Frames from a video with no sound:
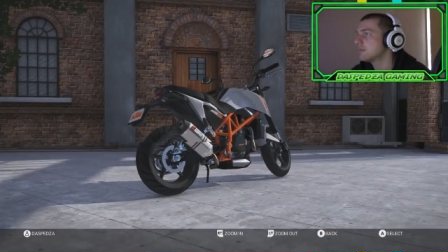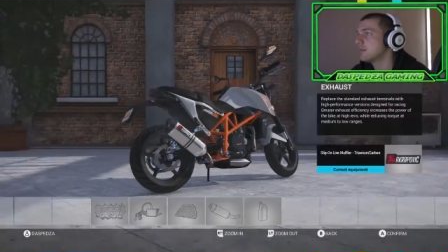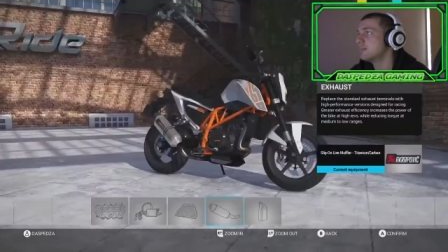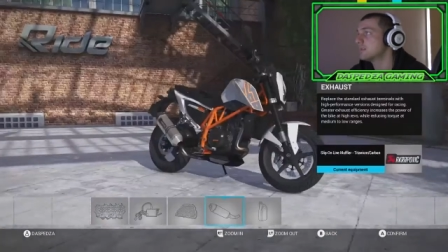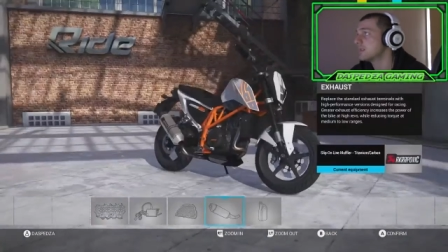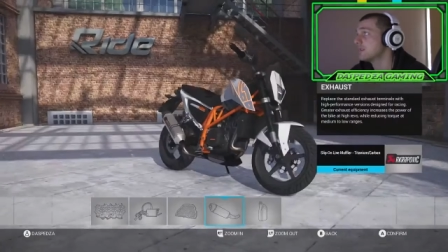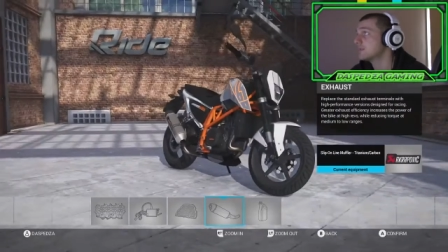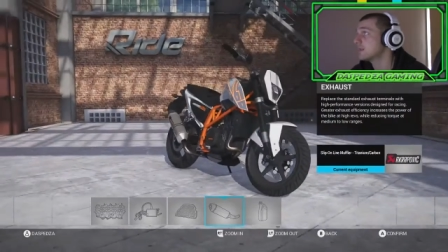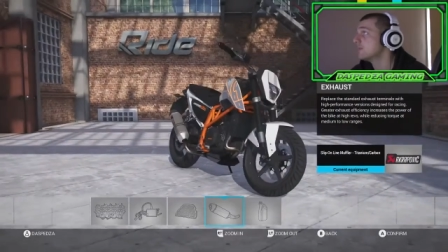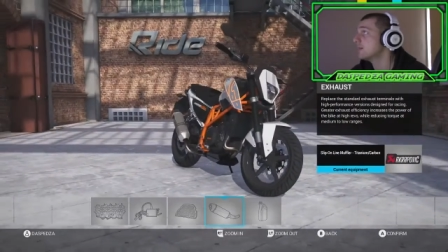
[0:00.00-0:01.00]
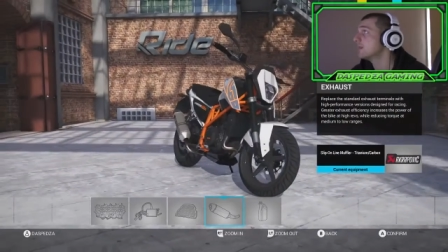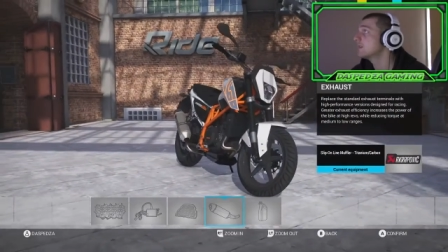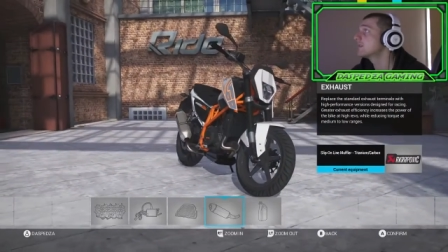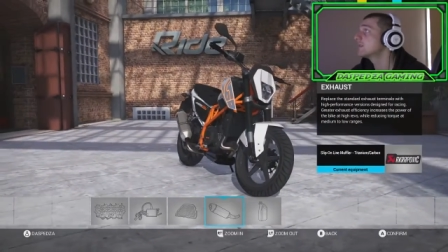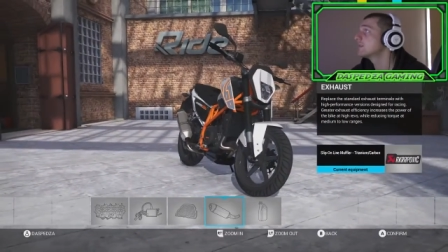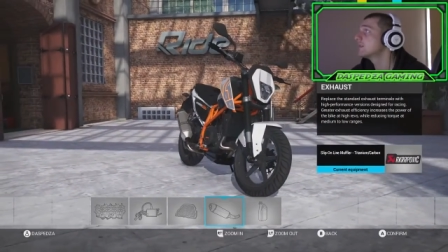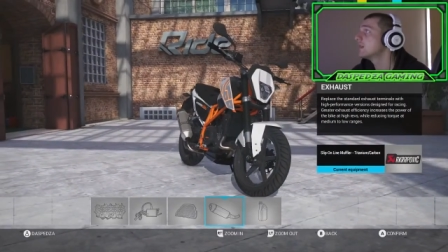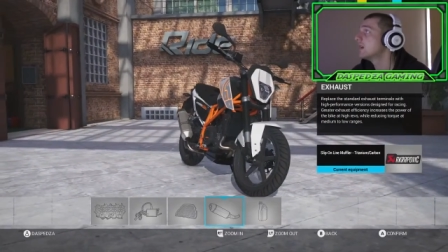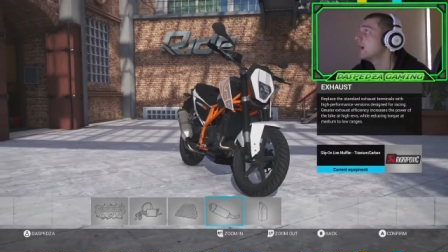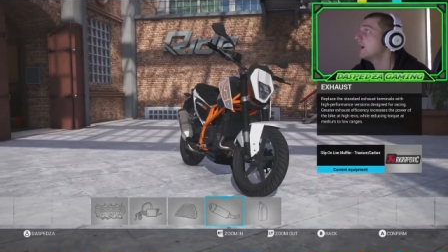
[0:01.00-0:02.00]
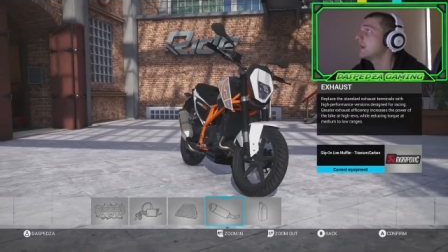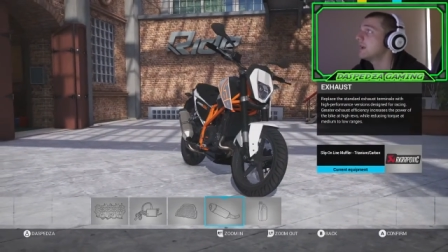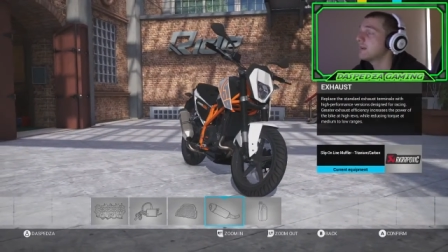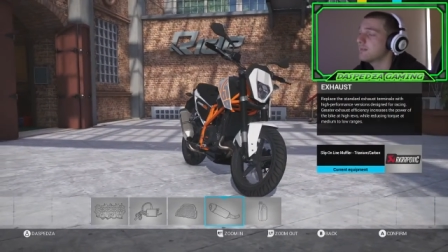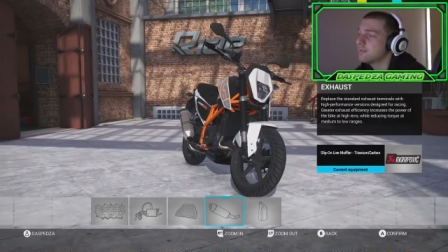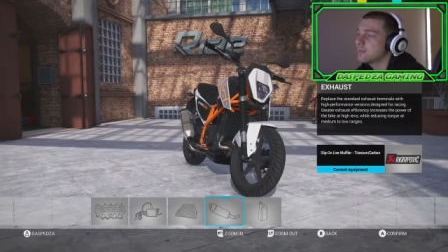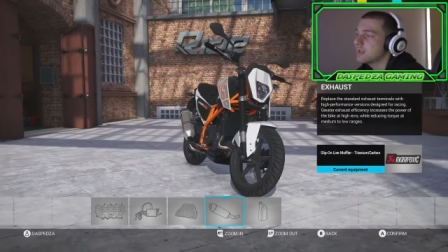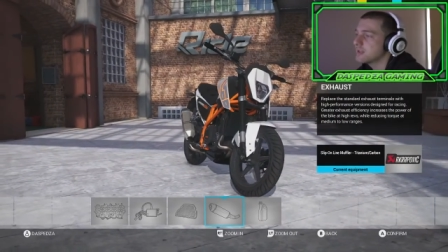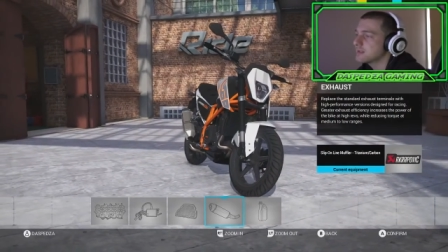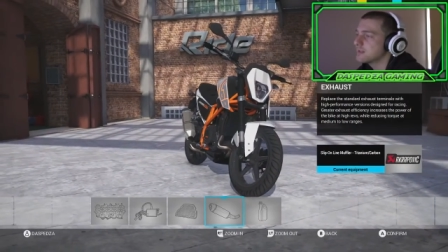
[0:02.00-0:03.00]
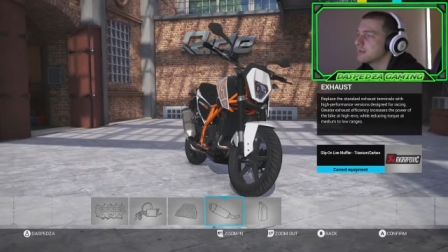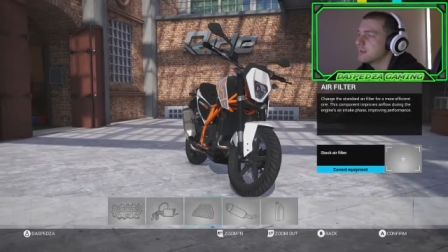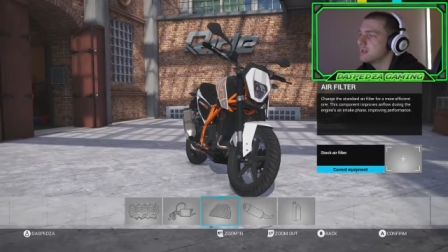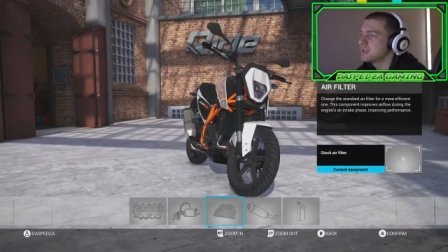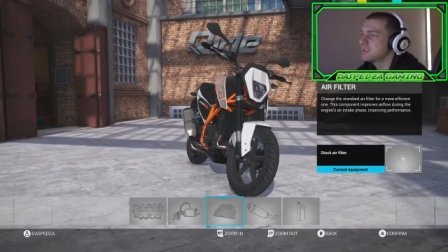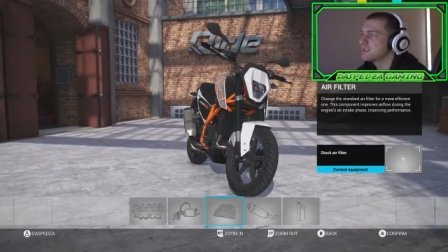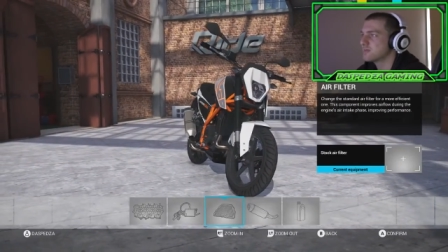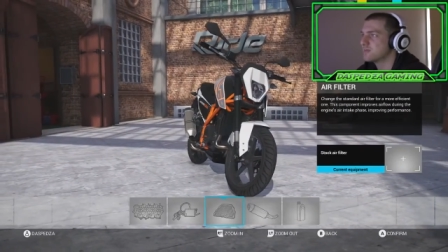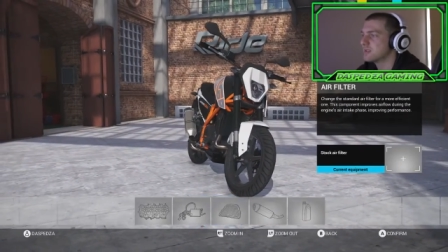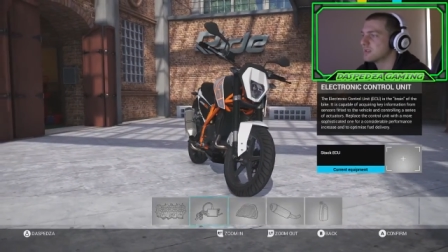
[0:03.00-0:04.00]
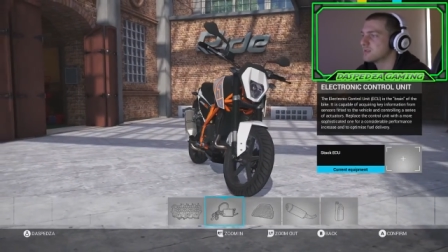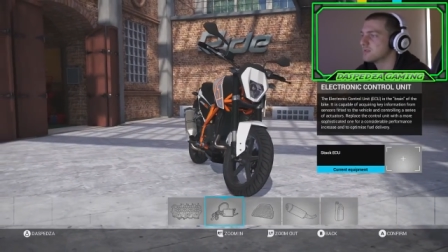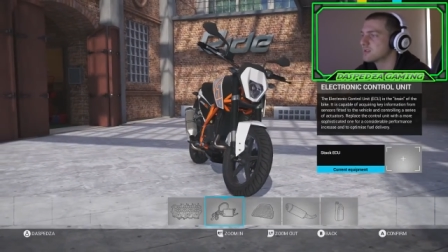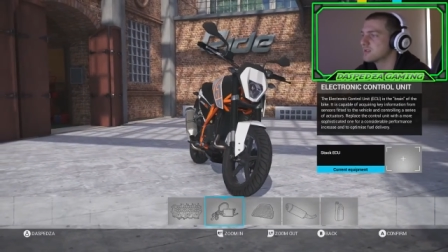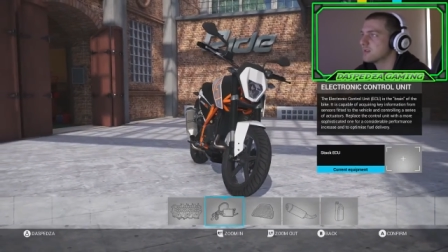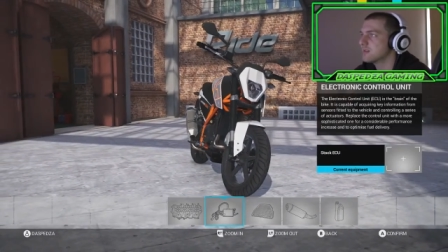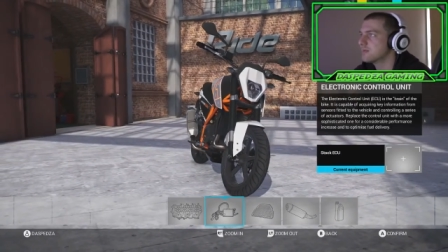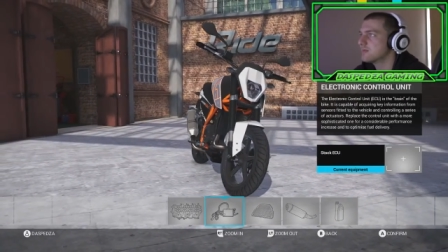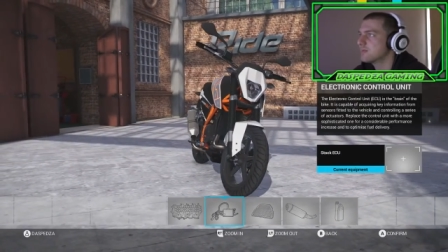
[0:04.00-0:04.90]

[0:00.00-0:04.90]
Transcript: I must have some money. Oh yeah, 4,000. So I'll just put the exhaust on it.